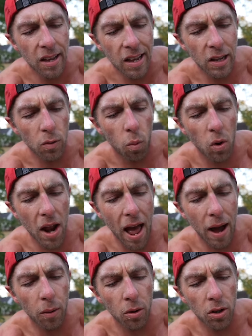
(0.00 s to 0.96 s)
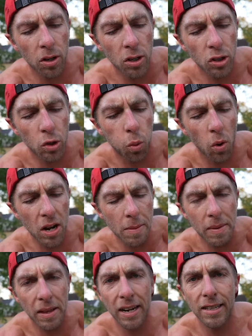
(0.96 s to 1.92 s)
and one hour, twenty
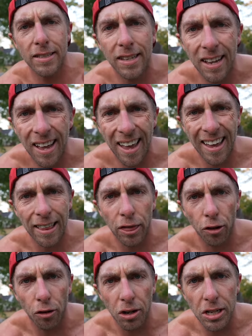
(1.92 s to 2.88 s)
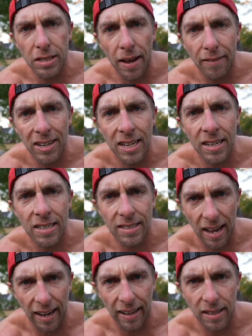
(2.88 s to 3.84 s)
minutes, and thirty-seven
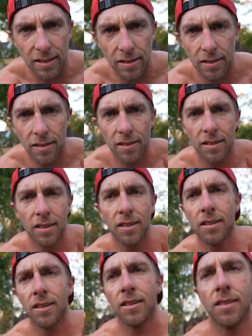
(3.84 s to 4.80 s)
seconds. This is